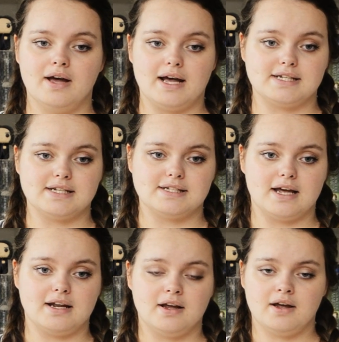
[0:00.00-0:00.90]
As I
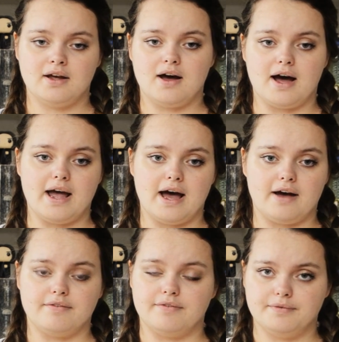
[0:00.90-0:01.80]
said, I
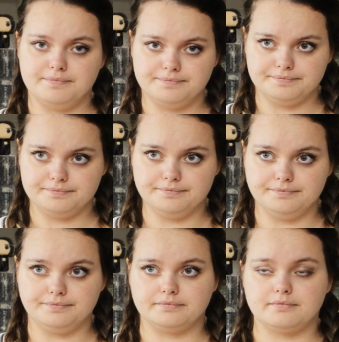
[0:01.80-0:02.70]
have
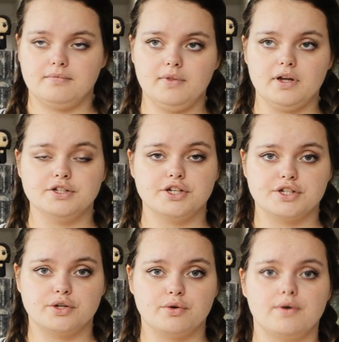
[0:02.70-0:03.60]

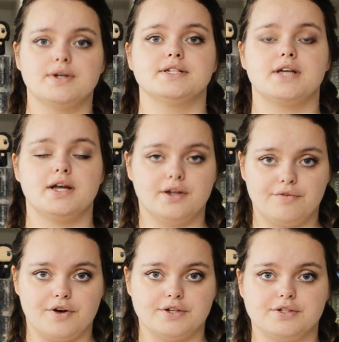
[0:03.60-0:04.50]
Justin Cronin's Den
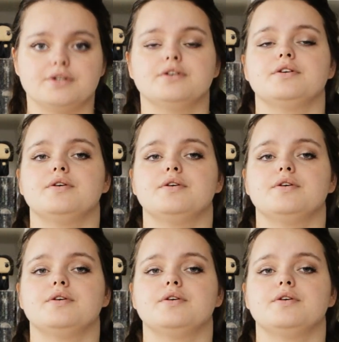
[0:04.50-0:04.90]
Første,